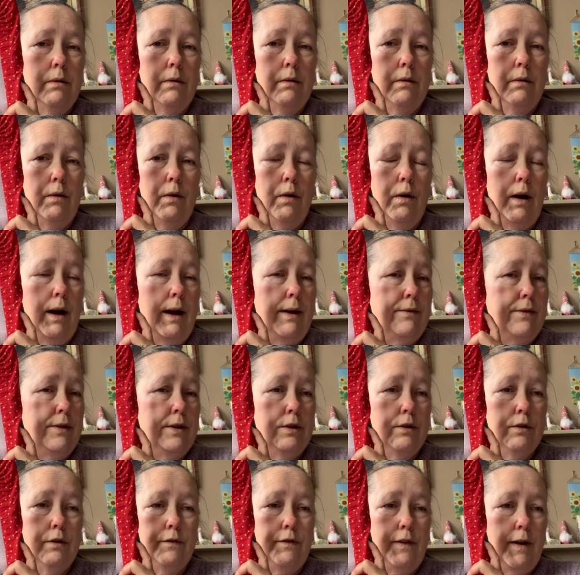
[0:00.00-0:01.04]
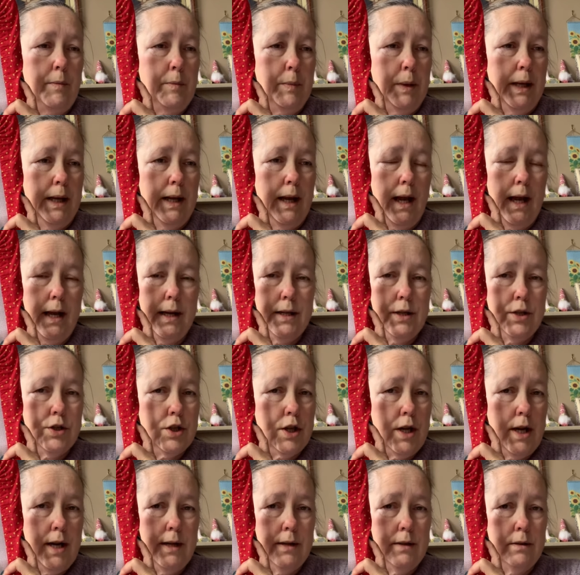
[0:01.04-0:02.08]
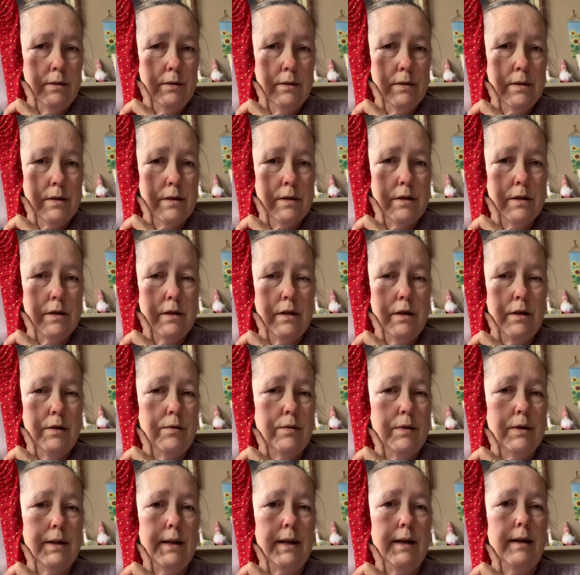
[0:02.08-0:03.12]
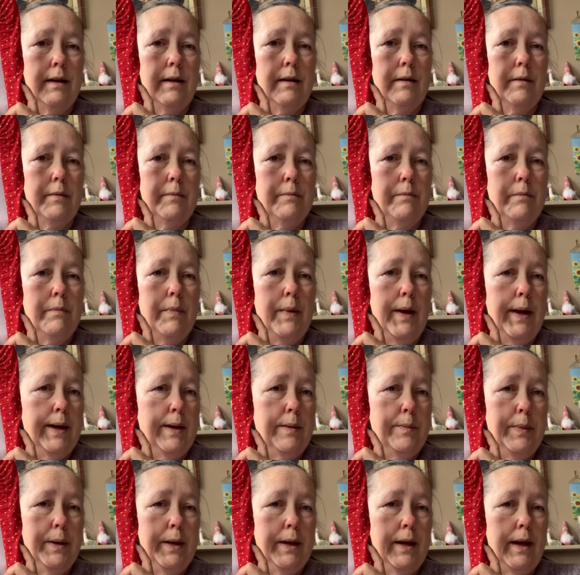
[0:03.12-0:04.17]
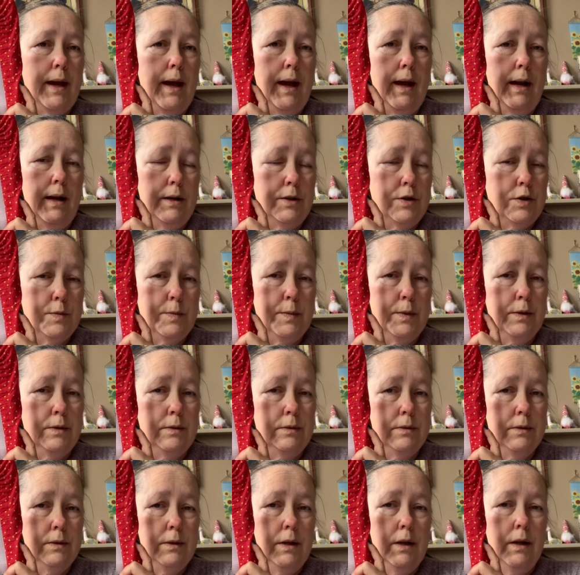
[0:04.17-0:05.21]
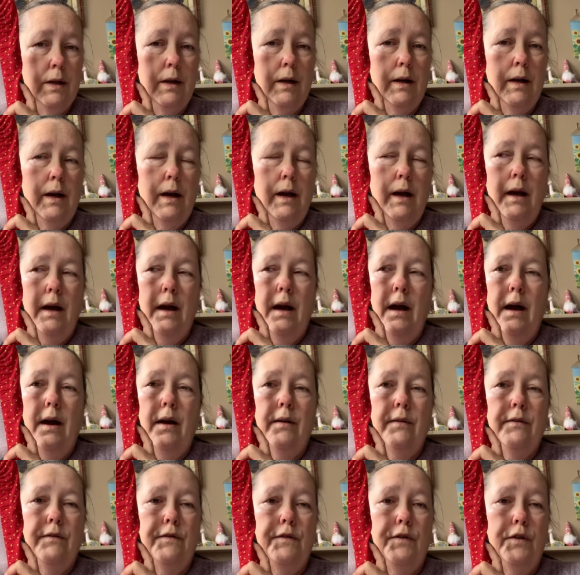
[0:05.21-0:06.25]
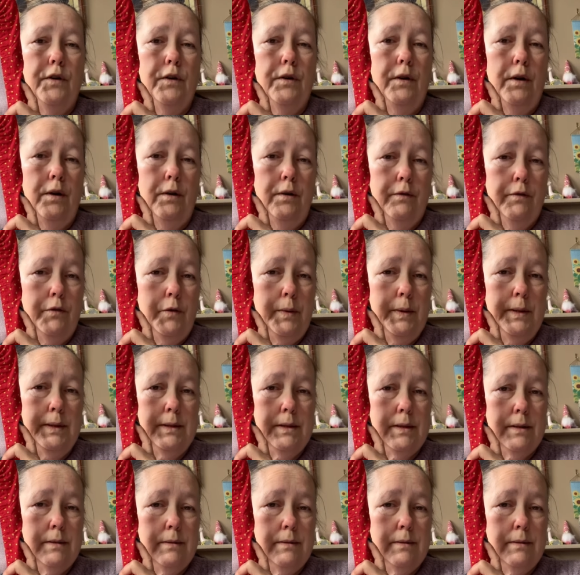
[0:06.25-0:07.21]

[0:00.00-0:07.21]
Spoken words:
or have in your family any child that you think may be eligible for a love quilt,